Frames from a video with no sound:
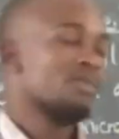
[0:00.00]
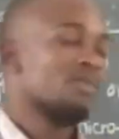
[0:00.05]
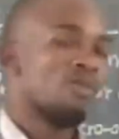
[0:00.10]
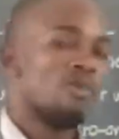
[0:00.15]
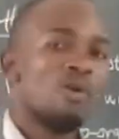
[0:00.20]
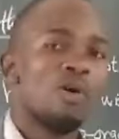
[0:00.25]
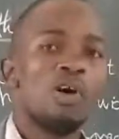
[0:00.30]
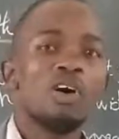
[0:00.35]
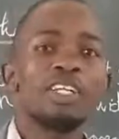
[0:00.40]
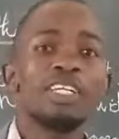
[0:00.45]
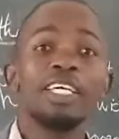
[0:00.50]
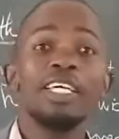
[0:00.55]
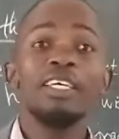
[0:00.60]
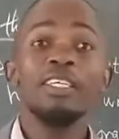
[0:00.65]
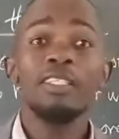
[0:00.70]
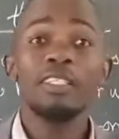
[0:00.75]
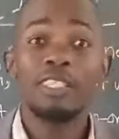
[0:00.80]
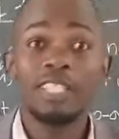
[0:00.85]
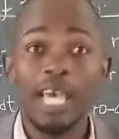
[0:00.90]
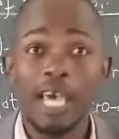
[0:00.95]
What
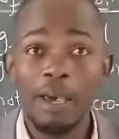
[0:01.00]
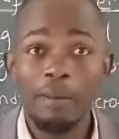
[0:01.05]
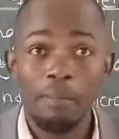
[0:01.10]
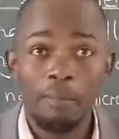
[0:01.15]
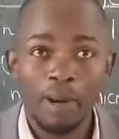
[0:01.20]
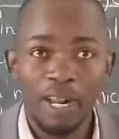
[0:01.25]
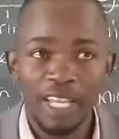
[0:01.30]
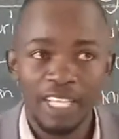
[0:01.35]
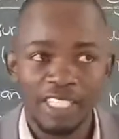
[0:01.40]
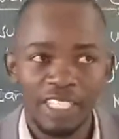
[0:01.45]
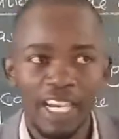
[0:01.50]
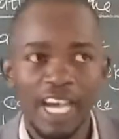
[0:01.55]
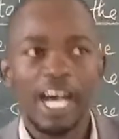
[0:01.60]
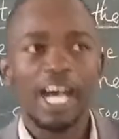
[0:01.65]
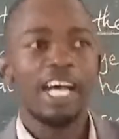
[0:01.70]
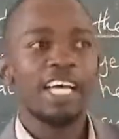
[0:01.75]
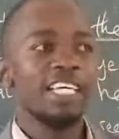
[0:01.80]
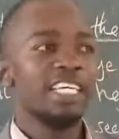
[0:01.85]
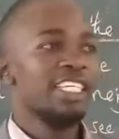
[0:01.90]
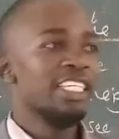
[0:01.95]
is
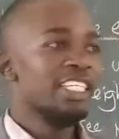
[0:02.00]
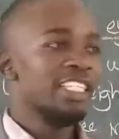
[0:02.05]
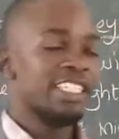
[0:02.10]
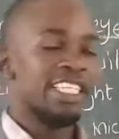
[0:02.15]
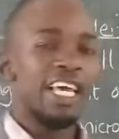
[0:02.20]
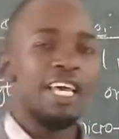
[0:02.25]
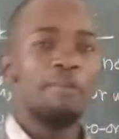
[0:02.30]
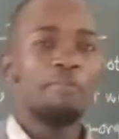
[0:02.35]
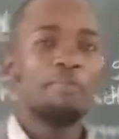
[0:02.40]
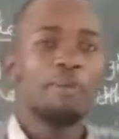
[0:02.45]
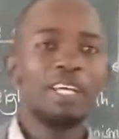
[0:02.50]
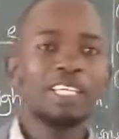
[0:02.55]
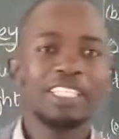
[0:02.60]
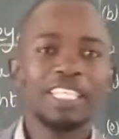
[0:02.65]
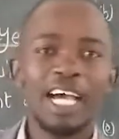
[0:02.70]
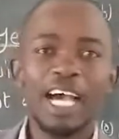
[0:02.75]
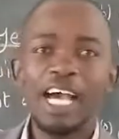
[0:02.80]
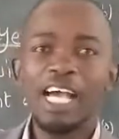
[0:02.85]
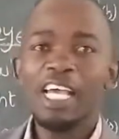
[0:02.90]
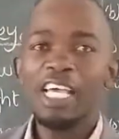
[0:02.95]
temperature?
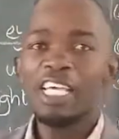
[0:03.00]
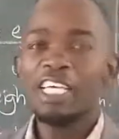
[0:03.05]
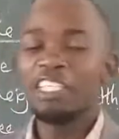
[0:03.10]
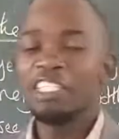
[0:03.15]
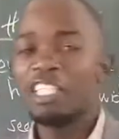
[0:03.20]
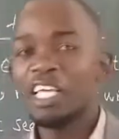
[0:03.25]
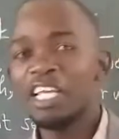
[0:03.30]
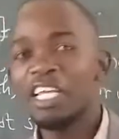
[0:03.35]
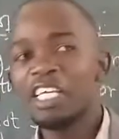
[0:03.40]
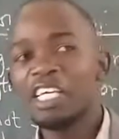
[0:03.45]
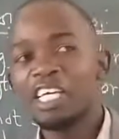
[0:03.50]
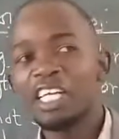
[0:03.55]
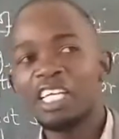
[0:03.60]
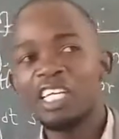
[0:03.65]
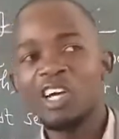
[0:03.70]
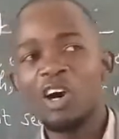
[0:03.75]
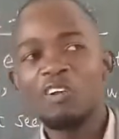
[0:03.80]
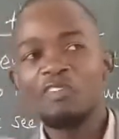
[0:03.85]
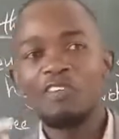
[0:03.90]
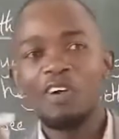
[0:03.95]
Temperature is the
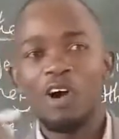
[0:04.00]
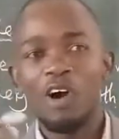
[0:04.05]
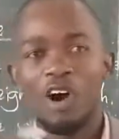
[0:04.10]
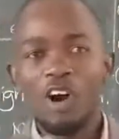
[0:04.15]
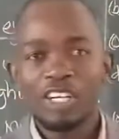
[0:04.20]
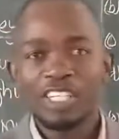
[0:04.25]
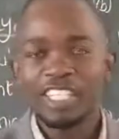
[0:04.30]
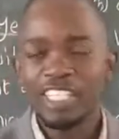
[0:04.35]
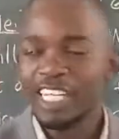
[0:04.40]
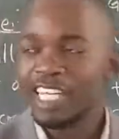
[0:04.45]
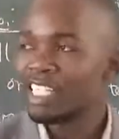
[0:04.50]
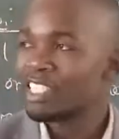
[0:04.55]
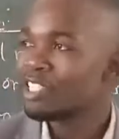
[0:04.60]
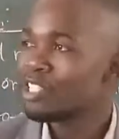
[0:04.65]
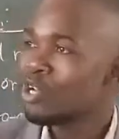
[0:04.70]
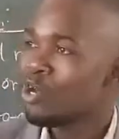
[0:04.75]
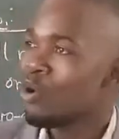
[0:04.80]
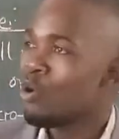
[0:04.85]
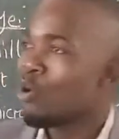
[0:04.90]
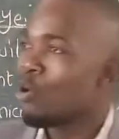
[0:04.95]
degree of hotness
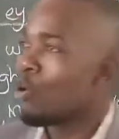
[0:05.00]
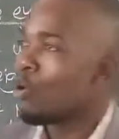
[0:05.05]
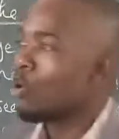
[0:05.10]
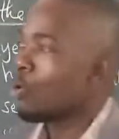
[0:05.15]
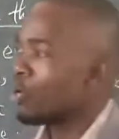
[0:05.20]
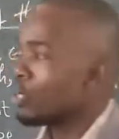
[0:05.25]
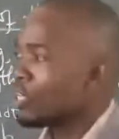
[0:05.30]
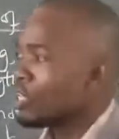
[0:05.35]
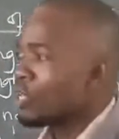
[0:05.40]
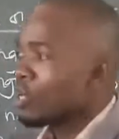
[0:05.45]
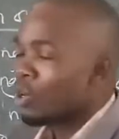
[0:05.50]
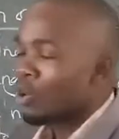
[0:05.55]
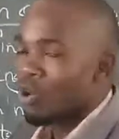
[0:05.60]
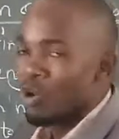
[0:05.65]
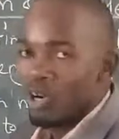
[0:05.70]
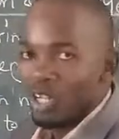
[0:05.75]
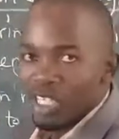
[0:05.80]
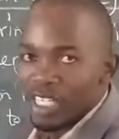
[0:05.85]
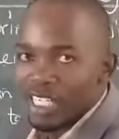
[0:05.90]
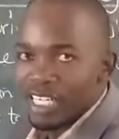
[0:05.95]
or
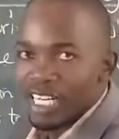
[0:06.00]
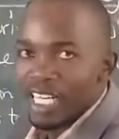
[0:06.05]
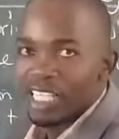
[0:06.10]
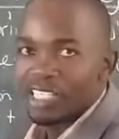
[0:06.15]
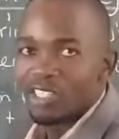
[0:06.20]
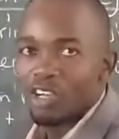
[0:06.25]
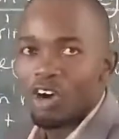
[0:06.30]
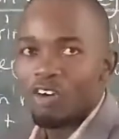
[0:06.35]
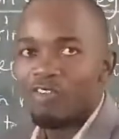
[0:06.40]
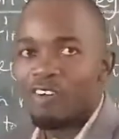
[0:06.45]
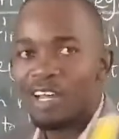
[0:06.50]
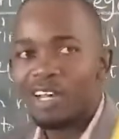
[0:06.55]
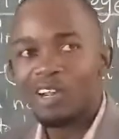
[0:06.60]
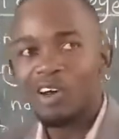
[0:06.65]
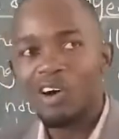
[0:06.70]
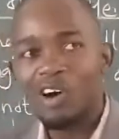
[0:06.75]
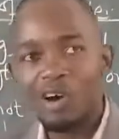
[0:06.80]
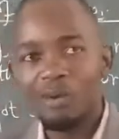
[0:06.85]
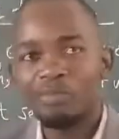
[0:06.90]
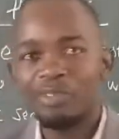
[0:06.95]
coldness of an
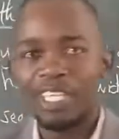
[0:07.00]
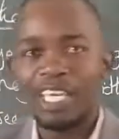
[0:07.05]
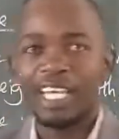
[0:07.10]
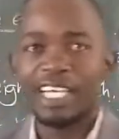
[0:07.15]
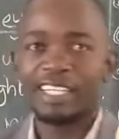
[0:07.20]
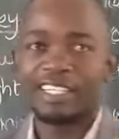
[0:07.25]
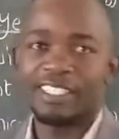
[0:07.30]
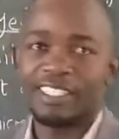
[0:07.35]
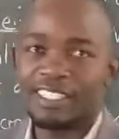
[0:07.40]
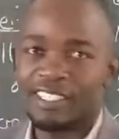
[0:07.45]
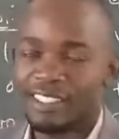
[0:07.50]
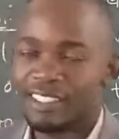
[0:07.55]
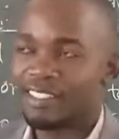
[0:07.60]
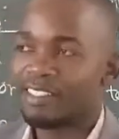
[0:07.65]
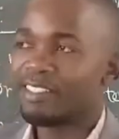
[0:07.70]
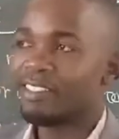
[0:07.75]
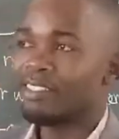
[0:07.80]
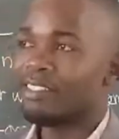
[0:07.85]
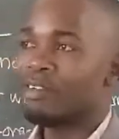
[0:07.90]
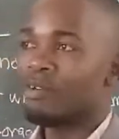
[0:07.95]
object,
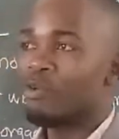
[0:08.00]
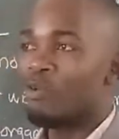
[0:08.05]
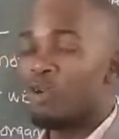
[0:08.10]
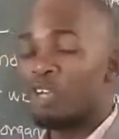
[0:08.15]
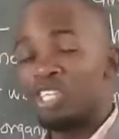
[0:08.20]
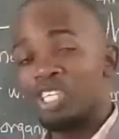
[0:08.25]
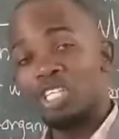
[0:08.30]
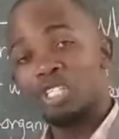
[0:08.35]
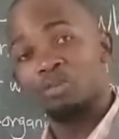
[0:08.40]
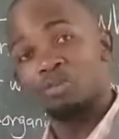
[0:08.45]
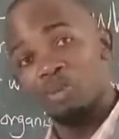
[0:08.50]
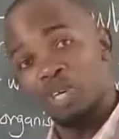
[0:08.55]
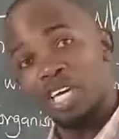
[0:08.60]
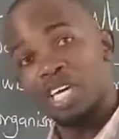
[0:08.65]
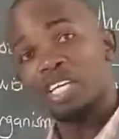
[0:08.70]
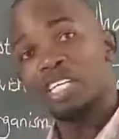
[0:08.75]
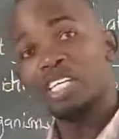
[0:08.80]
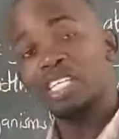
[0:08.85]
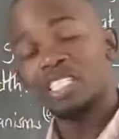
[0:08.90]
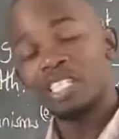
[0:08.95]
which is
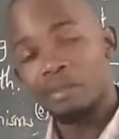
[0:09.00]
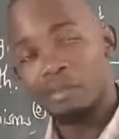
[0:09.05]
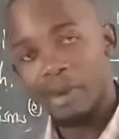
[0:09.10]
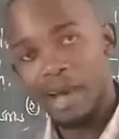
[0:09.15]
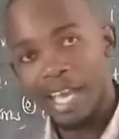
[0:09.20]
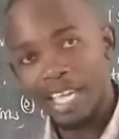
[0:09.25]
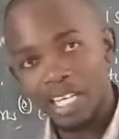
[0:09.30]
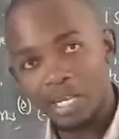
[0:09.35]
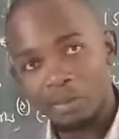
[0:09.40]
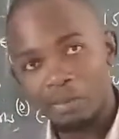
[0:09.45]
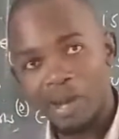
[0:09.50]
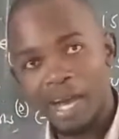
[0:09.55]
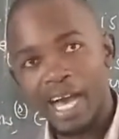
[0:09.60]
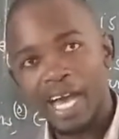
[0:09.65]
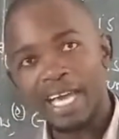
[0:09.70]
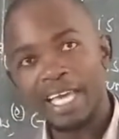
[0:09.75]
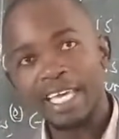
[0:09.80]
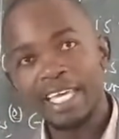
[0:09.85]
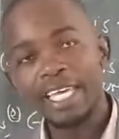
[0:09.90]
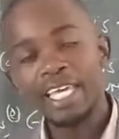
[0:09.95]
being determined
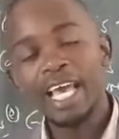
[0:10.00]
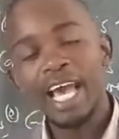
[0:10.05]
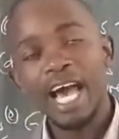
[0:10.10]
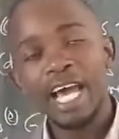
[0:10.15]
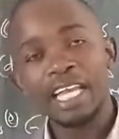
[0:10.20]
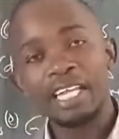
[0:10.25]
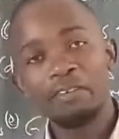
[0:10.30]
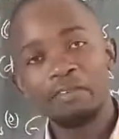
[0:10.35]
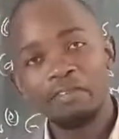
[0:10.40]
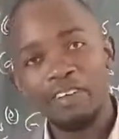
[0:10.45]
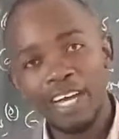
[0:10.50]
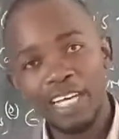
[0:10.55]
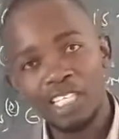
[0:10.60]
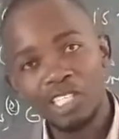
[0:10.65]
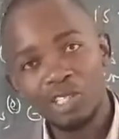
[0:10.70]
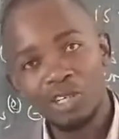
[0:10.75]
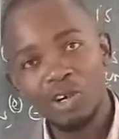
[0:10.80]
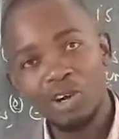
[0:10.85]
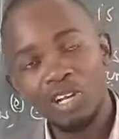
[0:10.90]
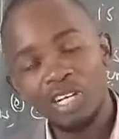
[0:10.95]
by a device
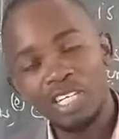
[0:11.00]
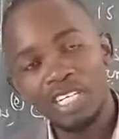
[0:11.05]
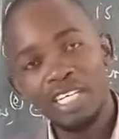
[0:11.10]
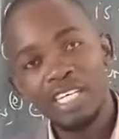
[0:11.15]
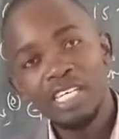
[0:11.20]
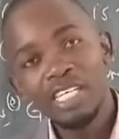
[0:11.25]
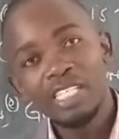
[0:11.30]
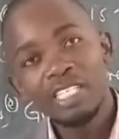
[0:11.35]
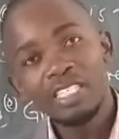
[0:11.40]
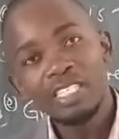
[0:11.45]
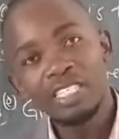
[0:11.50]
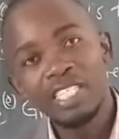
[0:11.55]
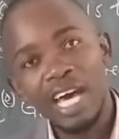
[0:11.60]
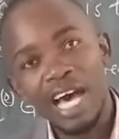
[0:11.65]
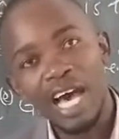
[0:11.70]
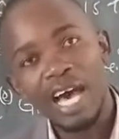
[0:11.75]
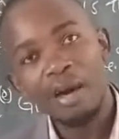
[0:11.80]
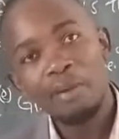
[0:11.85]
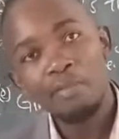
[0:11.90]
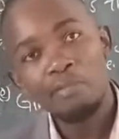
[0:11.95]
called
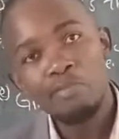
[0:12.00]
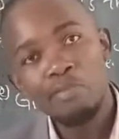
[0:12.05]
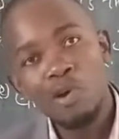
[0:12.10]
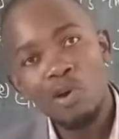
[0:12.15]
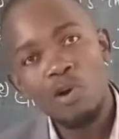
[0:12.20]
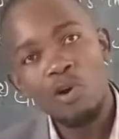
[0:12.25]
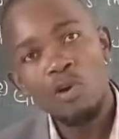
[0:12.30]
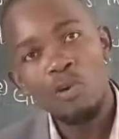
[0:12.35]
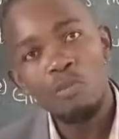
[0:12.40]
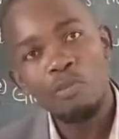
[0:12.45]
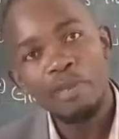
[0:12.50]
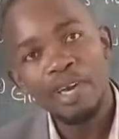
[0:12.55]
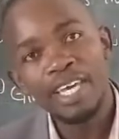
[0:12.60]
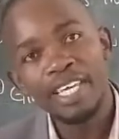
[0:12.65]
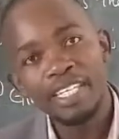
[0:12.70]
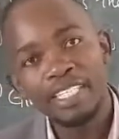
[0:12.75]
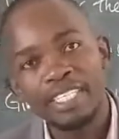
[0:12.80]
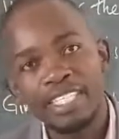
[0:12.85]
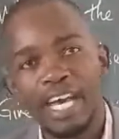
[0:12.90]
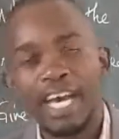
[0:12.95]

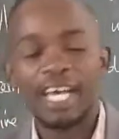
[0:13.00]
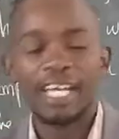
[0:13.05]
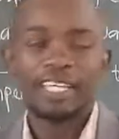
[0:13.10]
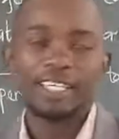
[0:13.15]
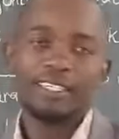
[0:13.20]
thermometer.